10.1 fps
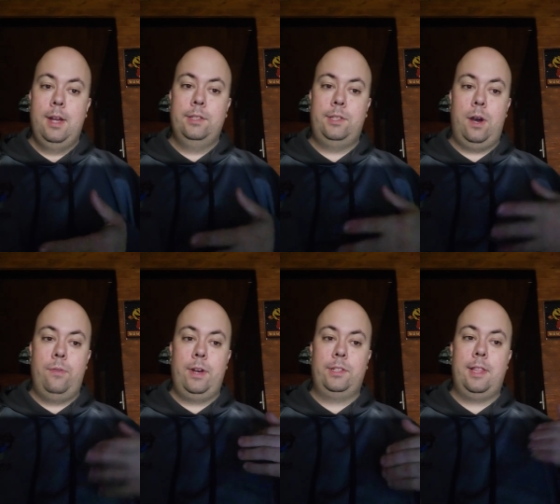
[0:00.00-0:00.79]
So
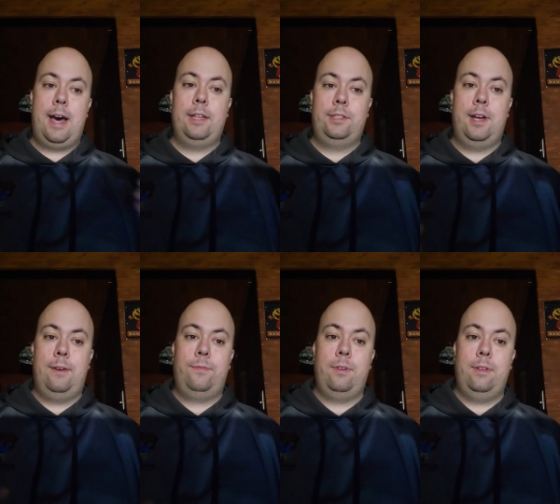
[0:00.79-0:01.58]
there's a lot of
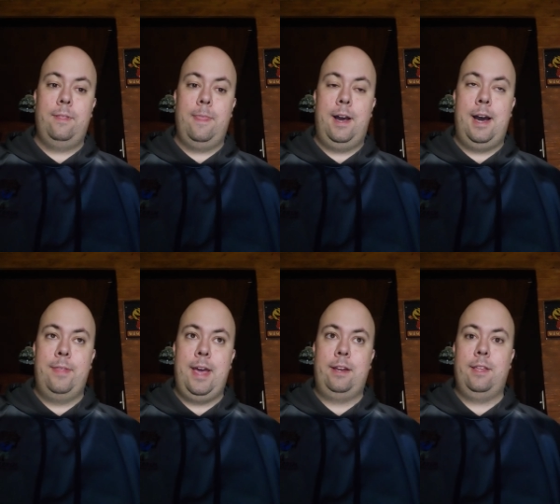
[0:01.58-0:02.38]
stuff
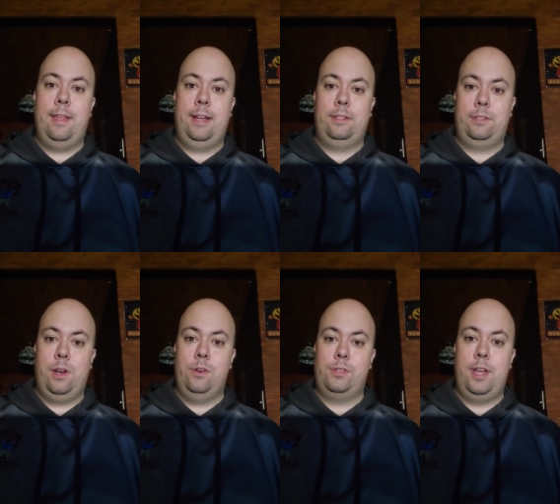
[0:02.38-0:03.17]
that
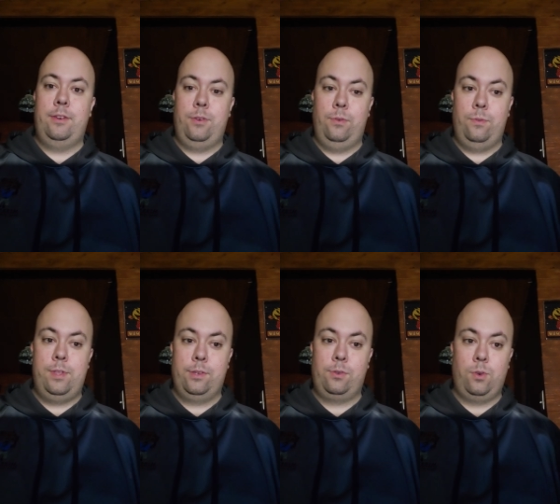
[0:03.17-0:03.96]
goes into
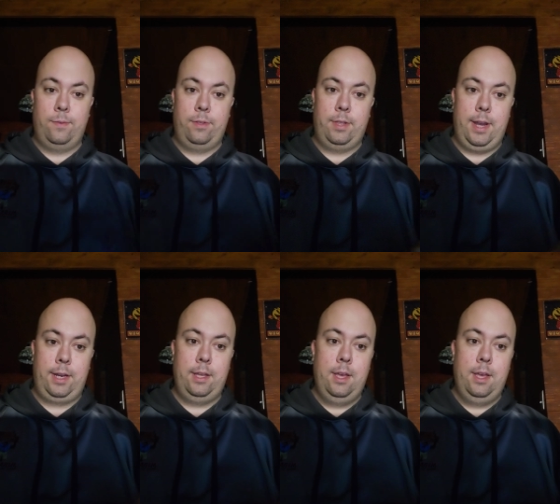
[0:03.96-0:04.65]
this sort of a thing.